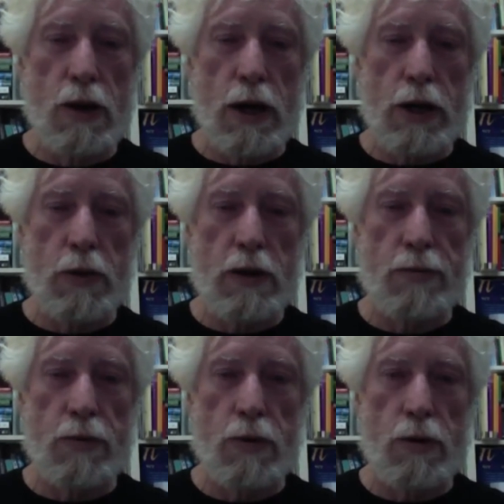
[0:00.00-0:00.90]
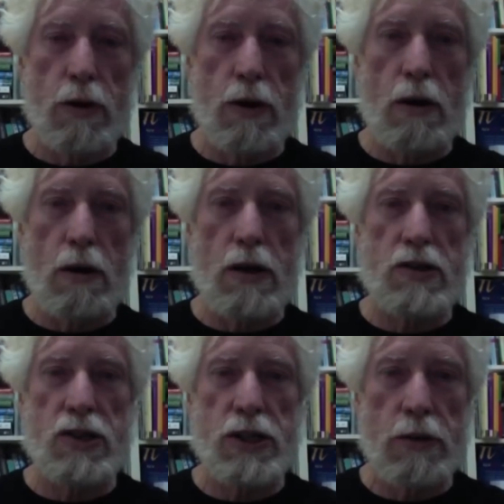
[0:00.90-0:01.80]
arguing for
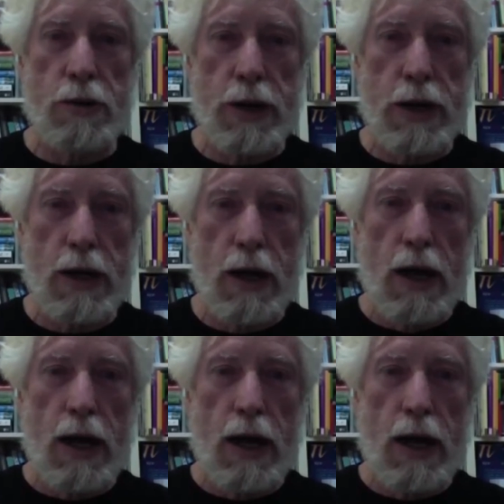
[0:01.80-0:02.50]
austerity.